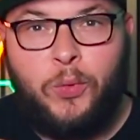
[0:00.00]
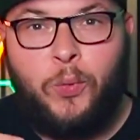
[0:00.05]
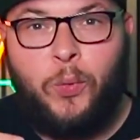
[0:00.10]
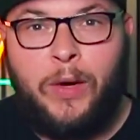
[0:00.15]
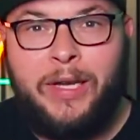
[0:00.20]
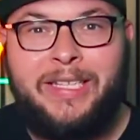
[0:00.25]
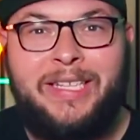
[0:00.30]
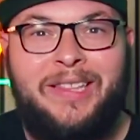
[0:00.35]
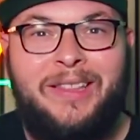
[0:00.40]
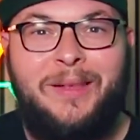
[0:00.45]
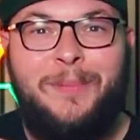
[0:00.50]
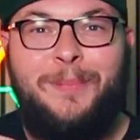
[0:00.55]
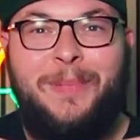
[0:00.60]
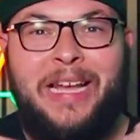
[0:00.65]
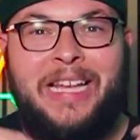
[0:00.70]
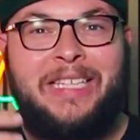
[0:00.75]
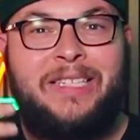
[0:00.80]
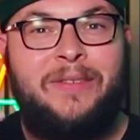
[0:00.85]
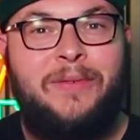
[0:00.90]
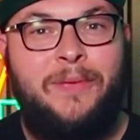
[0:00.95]
wasn't the
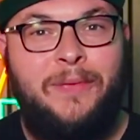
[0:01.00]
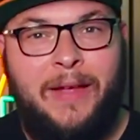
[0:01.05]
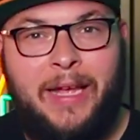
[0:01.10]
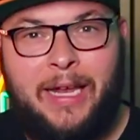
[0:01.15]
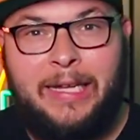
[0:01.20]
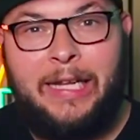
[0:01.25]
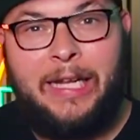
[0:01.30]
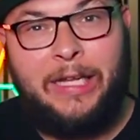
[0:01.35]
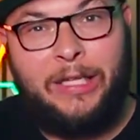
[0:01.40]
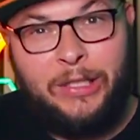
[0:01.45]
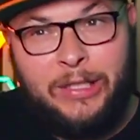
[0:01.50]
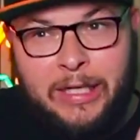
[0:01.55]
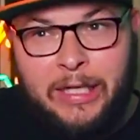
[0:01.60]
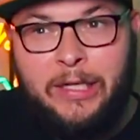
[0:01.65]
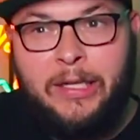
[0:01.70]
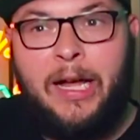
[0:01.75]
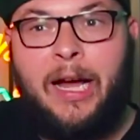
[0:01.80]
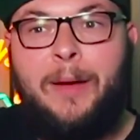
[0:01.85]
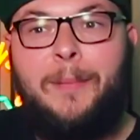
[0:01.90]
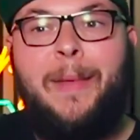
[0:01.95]
best fit. It did
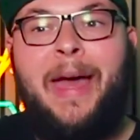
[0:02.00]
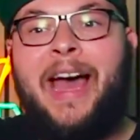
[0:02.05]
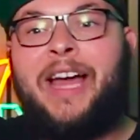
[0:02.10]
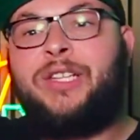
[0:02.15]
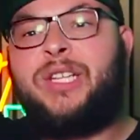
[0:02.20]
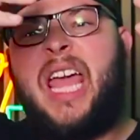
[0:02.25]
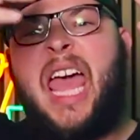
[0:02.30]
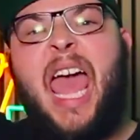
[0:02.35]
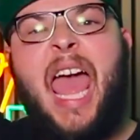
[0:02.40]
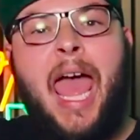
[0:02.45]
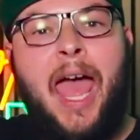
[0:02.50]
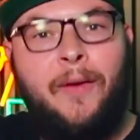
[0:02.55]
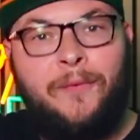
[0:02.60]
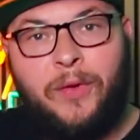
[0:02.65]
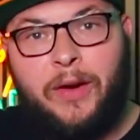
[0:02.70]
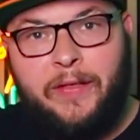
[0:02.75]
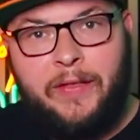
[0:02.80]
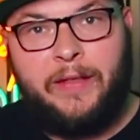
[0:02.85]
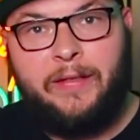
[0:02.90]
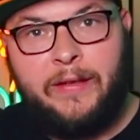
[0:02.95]
not match
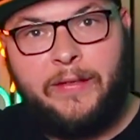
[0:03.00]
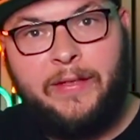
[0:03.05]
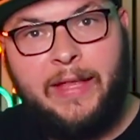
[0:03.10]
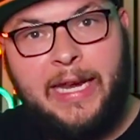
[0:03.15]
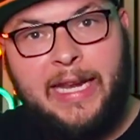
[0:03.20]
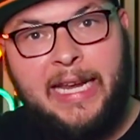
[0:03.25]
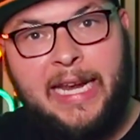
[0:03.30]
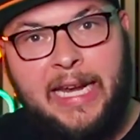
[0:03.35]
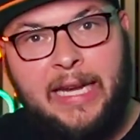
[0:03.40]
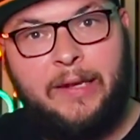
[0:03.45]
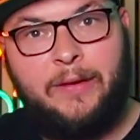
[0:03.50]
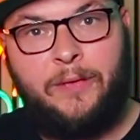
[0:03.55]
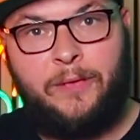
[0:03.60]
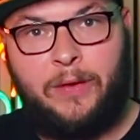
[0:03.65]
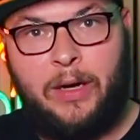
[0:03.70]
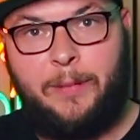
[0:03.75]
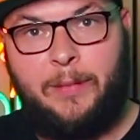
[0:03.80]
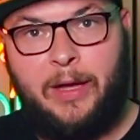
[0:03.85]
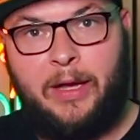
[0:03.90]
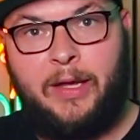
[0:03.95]
everything that they needed
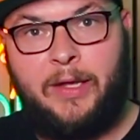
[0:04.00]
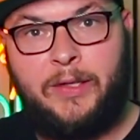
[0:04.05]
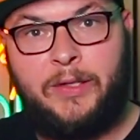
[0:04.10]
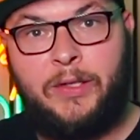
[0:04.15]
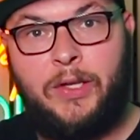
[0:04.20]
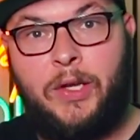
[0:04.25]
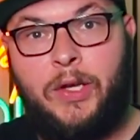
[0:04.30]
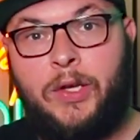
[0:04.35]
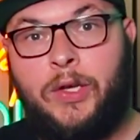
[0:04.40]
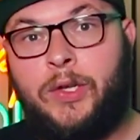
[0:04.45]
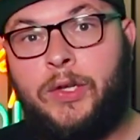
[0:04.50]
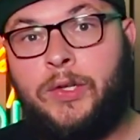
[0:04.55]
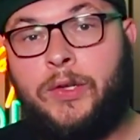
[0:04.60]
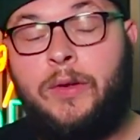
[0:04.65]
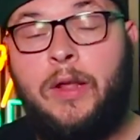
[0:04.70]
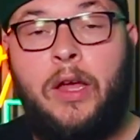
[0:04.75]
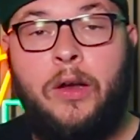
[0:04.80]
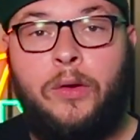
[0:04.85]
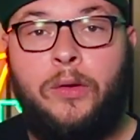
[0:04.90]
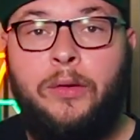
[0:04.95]
from us. So
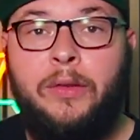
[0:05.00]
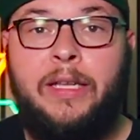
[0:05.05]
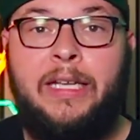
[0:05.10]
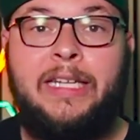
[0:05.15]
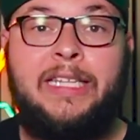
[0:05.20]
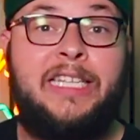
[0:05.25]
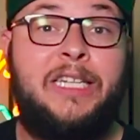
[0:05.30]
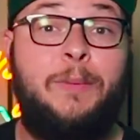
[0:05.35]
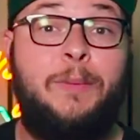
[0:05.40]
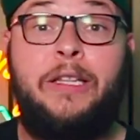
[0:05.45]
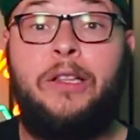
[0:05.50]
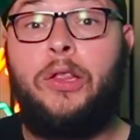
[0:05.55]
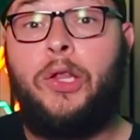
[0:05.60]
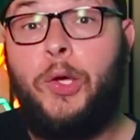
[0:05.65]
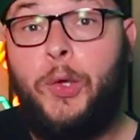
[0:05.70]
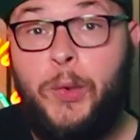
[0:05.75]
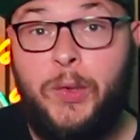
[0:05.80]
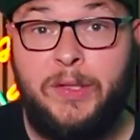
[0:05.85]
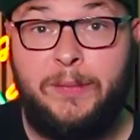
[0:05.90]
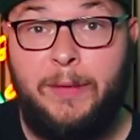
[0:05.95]
not only did we
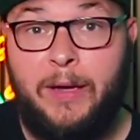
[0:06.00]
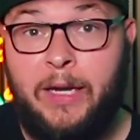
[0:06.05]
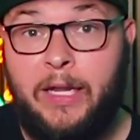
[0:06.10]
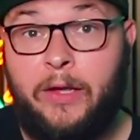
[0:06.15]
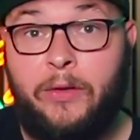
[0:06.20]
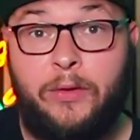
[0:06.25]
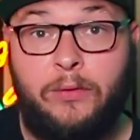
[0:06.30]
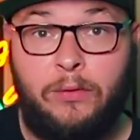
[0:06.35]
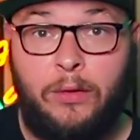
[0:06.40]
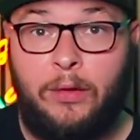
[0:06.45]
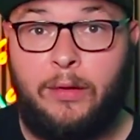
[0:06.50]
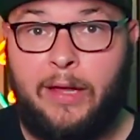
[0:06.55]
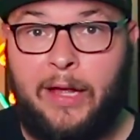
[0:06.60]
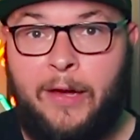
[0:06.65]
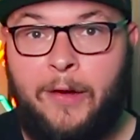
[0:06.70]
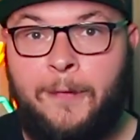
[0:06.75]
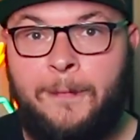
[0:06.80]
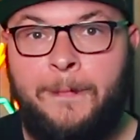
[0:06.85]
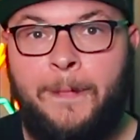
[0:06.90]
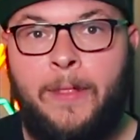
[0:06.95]
lose money on the
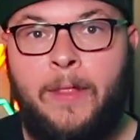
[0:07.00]
rollout,